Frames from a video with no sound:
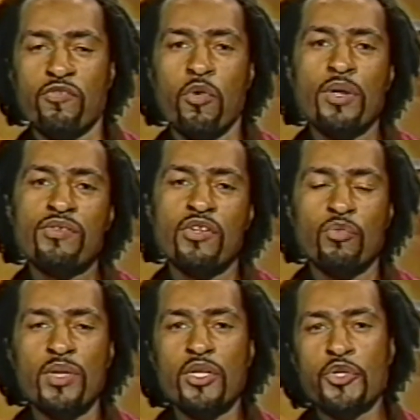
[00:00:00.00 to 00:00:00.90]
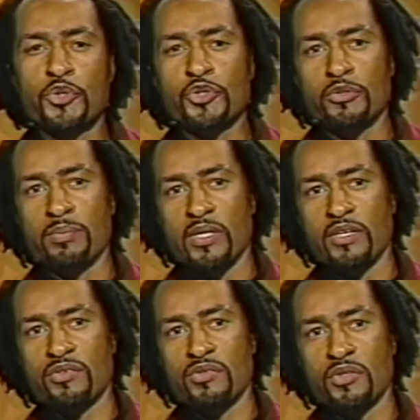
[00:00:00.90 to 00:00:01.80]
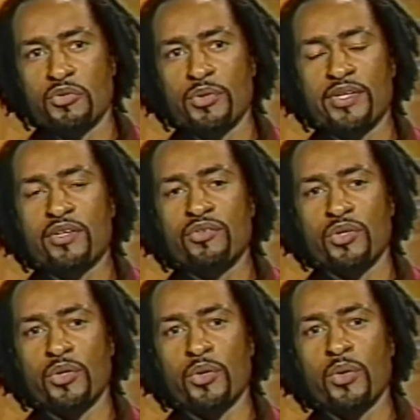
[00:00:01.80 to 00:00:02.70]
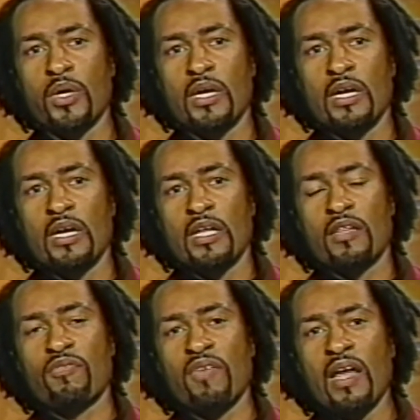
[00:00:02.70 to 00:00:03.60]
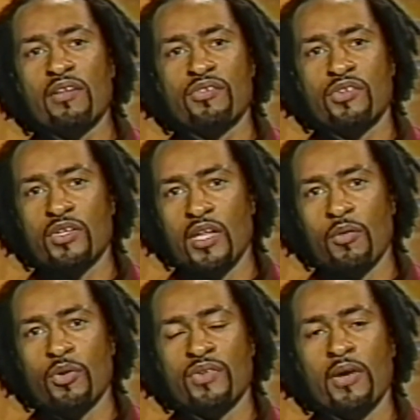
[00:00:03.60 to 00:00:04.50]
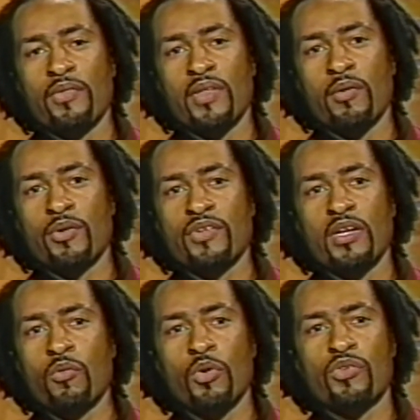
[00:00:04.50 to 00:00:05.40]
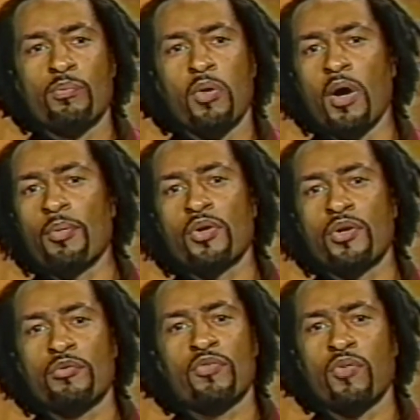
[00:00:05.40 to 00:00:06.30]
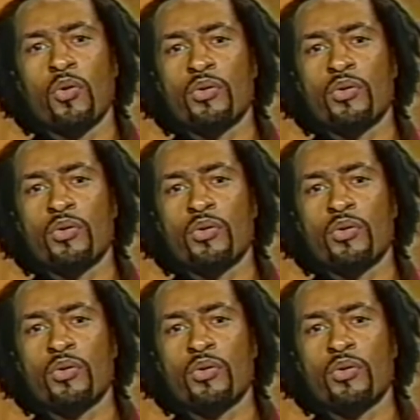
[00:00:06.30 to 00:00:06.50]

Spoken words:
For instance, when the coup took place 2 years ago, the fallacy that was out there was that it was a popular revolt